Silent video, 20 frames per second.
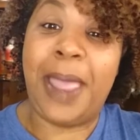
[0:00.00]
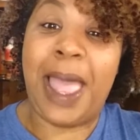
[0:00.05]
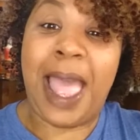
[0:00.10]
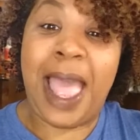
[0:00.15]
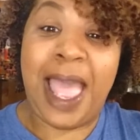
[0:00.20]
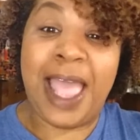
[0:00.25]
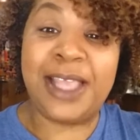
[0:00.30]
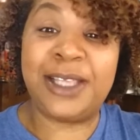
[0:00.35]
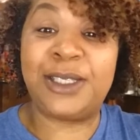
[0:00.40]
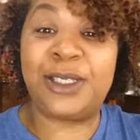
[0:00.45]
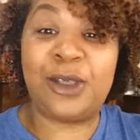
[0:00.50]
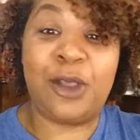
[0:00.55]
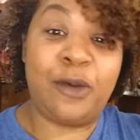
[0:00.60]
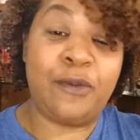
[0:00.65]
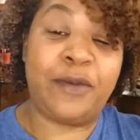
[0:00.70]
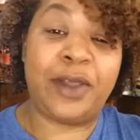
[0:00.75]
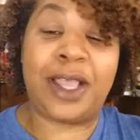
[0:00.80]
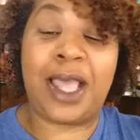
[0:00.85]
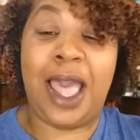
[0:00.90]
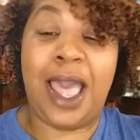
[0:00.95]
I
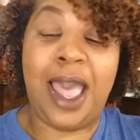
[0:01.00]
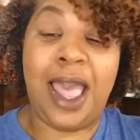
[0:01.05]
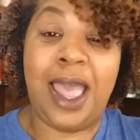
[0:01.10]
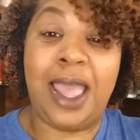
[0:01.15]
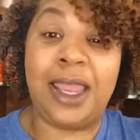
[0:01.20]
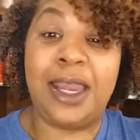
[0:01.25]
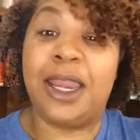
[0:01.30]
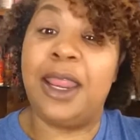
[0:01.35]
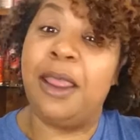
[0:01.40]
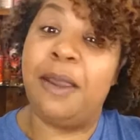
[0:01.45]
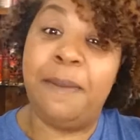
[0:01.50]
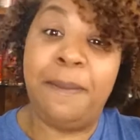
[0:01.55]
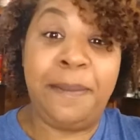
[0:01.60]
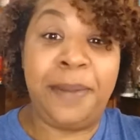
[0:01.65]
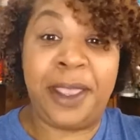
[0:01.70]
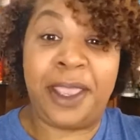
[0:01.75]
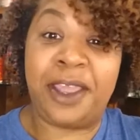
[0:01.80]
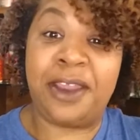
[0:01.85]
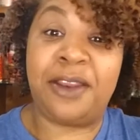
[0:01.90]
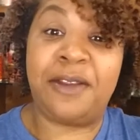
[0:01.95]
serve a God
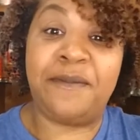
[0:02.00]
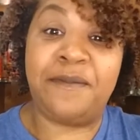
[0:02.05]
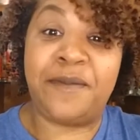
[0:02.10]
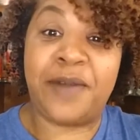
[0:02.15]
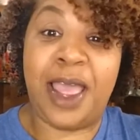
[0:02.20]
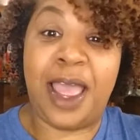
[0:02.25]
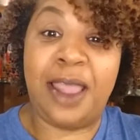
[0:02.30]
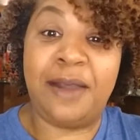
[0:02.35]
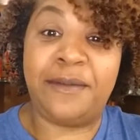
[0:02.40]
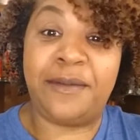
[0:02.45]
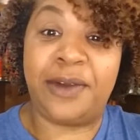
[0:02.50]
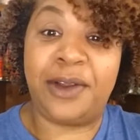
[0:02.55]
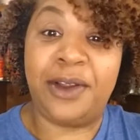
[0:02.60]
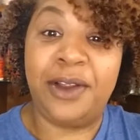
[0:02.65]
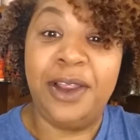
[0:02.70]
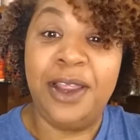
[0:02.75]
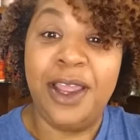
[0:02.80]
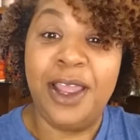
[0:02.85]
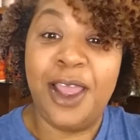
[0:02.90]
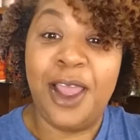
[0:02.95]
bigger than fiber.
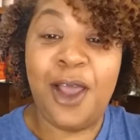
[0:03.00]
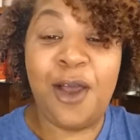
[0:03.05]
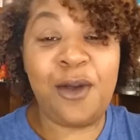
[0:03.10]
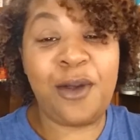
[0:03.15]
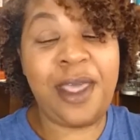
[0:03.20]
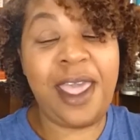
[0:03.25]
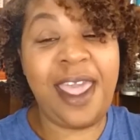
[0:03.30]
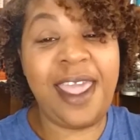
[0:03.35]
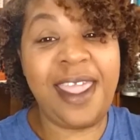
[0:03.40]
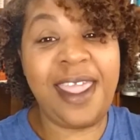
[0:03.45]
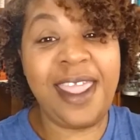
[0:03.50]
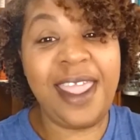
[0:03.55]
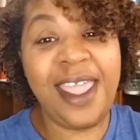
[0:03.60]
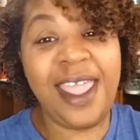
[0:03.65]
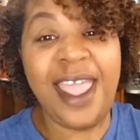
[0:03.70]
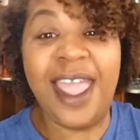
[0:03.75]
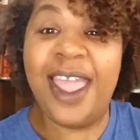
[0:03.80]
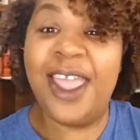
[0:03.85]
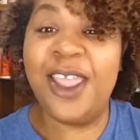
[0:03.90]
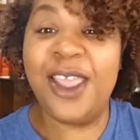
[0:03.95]
Okay?
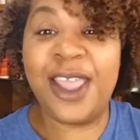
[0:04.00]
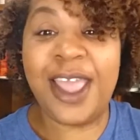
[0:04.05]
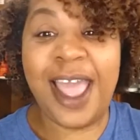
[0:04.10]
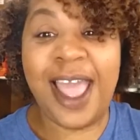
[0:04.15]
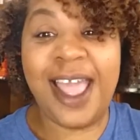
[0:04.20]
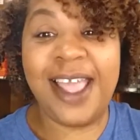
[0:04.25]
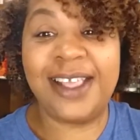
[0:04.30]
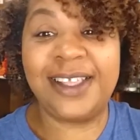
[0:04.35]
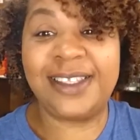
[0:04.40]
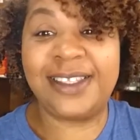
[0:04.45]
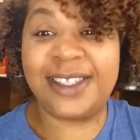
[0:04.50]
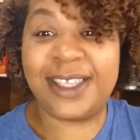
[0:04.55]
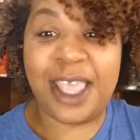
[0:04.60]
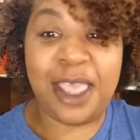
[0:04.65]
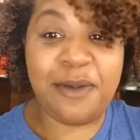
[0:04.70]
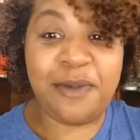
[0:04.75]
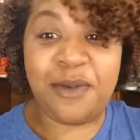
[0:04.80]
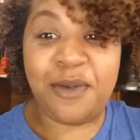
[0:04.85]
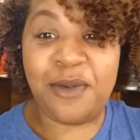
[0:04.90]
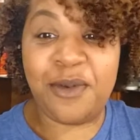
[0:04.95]
You guys,
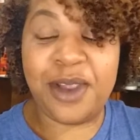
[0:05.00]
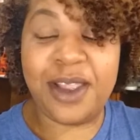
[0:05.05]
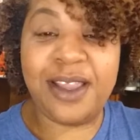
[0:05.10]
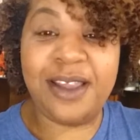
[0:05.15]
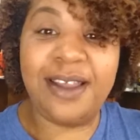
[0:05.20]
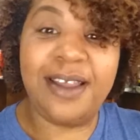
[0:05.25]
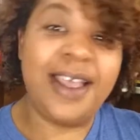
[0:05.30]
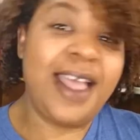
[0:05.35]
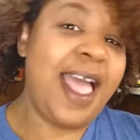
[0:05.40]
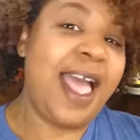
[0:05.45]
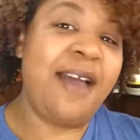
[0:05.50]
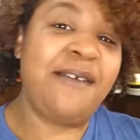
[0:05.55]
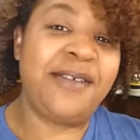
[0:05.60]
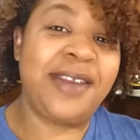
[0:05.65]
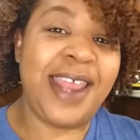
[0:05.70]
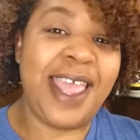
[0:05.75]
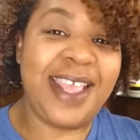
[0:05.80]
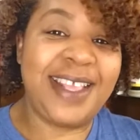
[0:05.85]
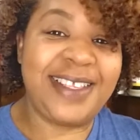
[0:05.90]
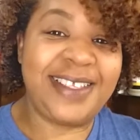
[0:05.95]
keep it real. Have
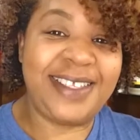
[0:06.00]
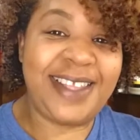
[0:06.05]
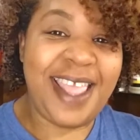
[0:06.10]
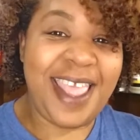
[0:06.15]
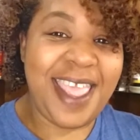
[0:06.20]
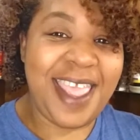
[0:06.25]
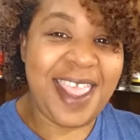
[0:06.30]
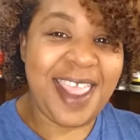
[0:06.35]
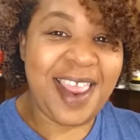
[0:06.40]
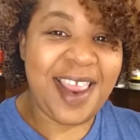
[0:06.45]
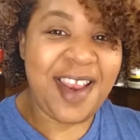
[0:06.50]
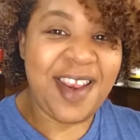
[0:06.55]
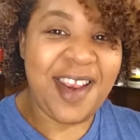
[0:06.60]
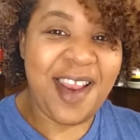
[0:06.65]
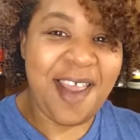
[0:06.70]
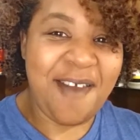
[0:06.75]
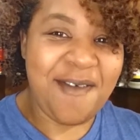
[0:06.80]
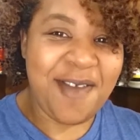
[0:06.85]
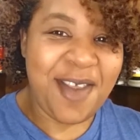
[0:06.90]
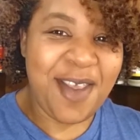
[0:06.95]
a nice day.
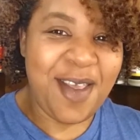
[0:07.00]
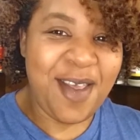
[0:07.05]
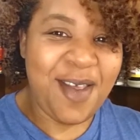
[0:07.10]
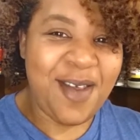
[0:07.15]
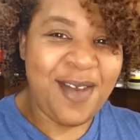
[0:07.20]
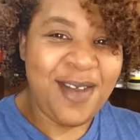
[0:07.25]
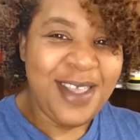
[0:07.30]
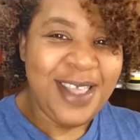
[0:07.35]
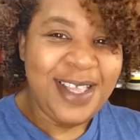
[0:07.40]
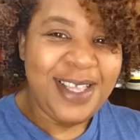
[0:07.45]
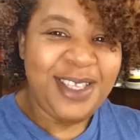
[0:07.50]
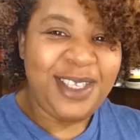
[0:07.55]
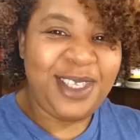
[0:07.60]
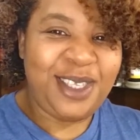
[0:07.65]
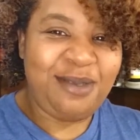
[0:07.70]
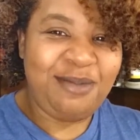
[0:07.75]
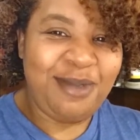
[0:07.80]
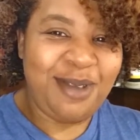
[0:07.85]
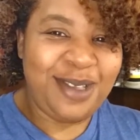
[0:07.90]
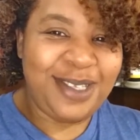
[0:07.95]
Love you.
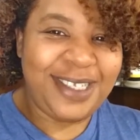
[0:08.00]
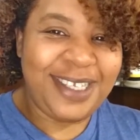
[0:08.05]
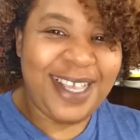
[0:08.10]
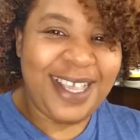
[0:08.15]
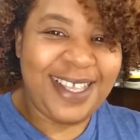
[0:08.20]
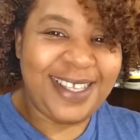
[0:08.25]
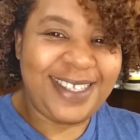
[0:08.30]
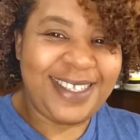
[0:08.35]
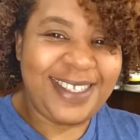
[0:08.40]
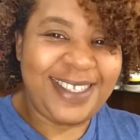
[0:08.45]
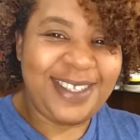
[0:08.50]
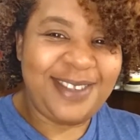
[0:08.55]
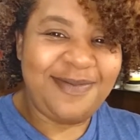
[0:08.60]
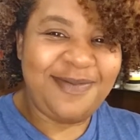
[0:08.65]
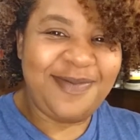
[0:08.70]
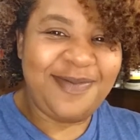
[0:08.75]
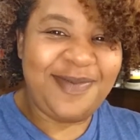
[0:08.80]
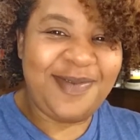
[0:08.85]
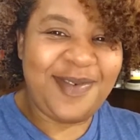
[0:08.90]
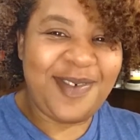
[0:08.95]
Smooch us.
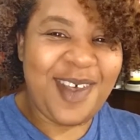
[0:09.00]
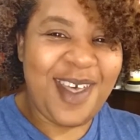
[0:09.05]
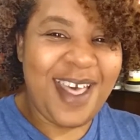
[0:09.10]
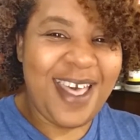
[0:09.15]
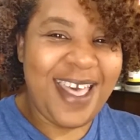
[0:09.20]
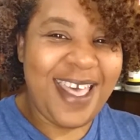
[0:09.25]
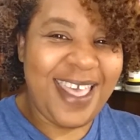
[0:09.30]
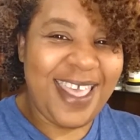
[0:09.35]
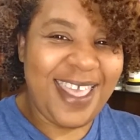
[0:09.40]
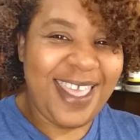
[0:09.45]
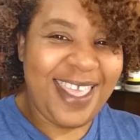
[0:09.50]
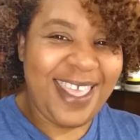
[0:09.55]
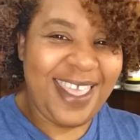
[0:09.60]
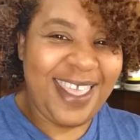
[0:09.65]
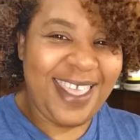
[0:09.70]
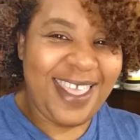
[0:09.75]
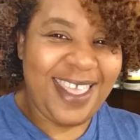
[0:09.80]
Bye.